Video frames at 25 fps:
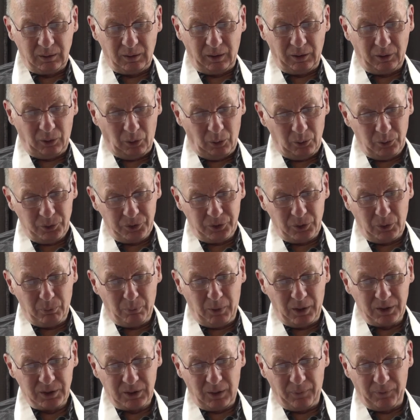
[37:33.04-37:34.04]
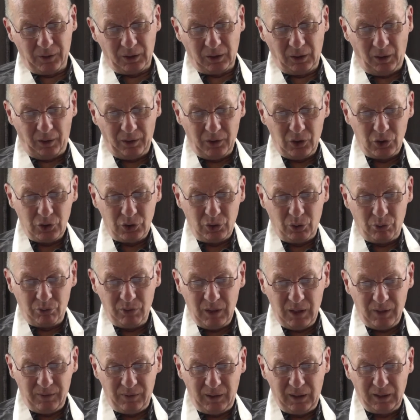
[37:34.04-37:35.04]
and also must have the courage to
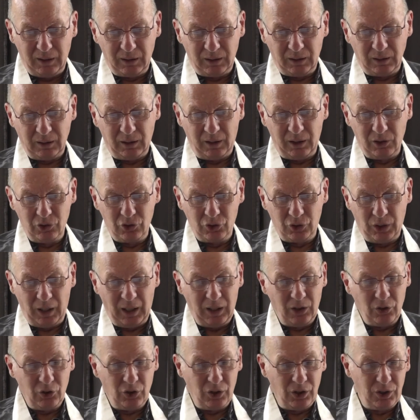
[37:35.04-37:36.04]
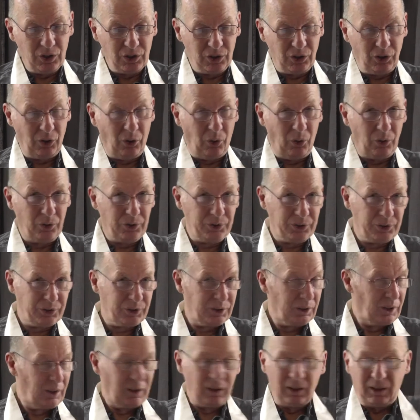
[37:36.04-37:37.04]
rethink and change his
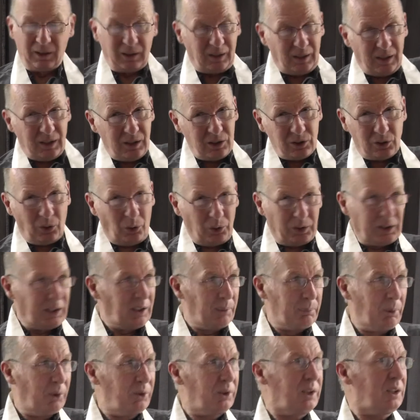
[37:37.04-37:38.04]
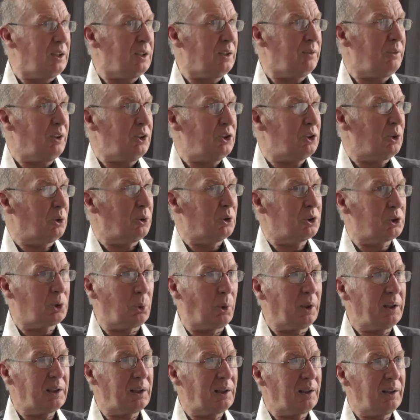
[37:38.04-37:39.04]
thoughts. He's talking about the individual, it's
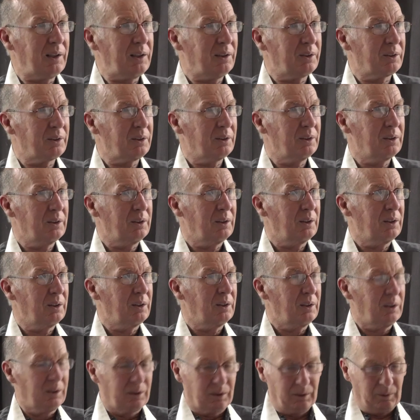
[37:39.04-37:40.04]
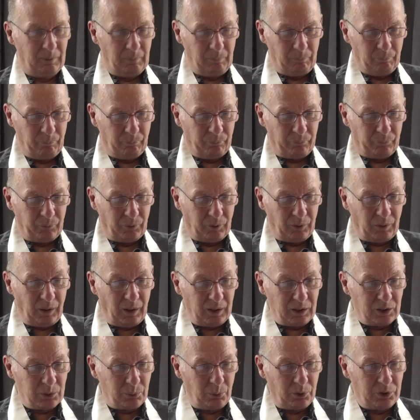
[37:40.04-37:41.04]
quite clear.
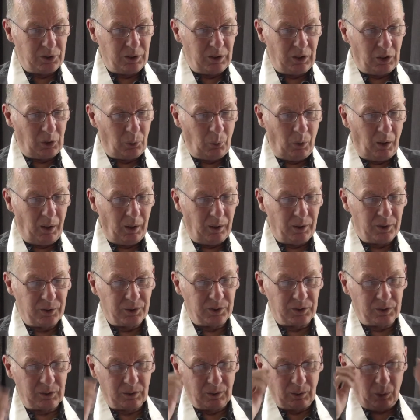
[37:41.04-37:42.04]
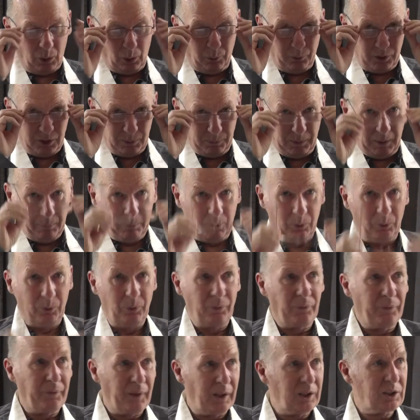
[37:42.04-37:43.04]
That's what he requires of his people.
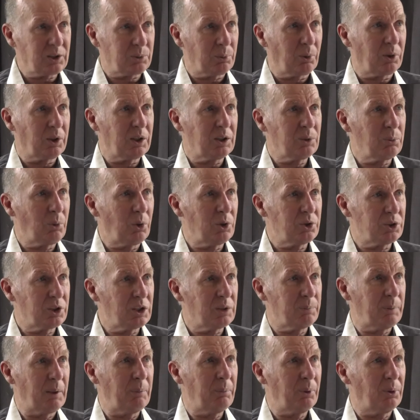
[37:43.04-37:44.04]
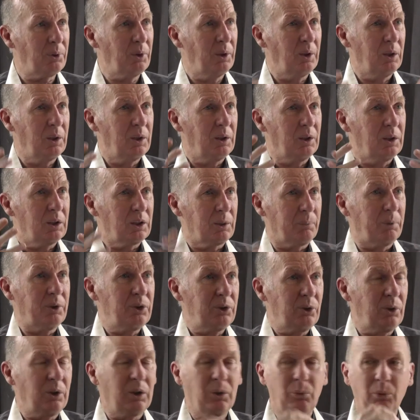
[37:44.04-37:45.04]
That's what he wants his people to be
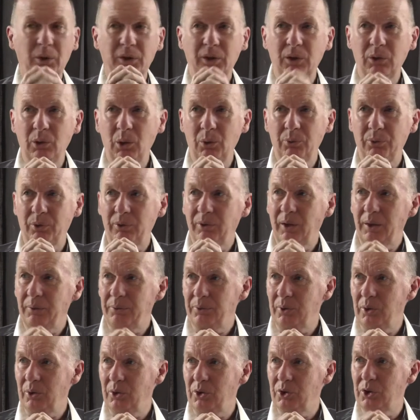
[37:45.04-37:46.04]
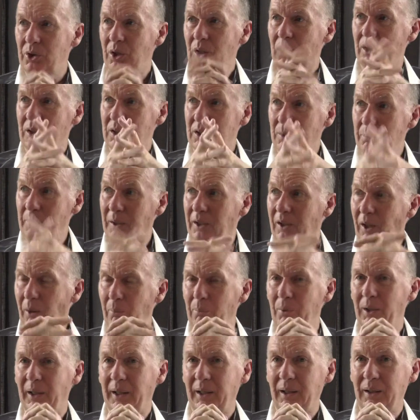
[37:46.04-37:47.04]
doing when they go for refuge, to
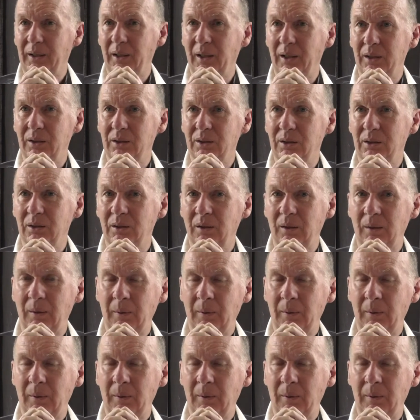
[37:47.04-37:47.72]
become like that.